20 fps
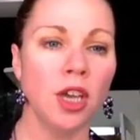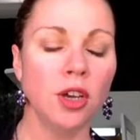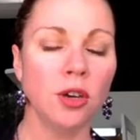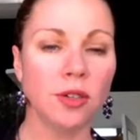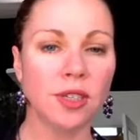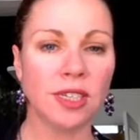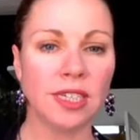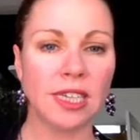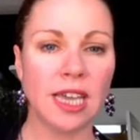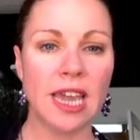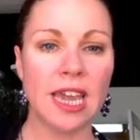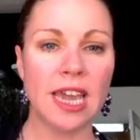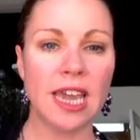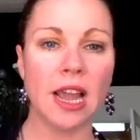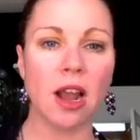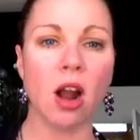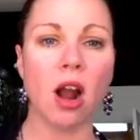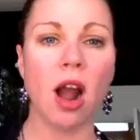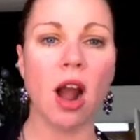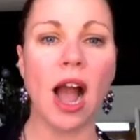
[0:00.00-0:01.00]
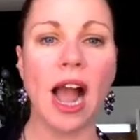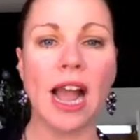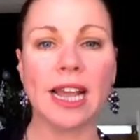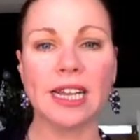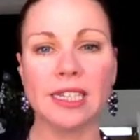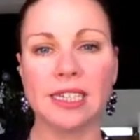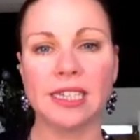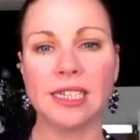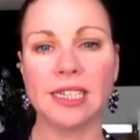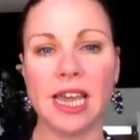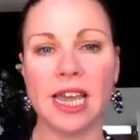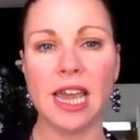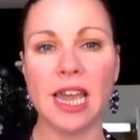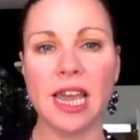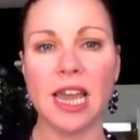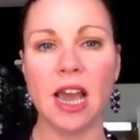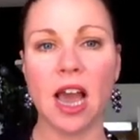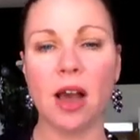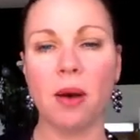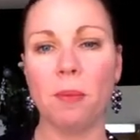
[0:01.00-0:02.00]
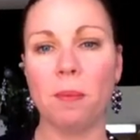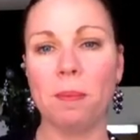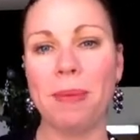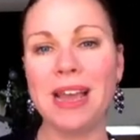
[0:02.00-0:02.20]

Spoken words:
you'll see here, I can see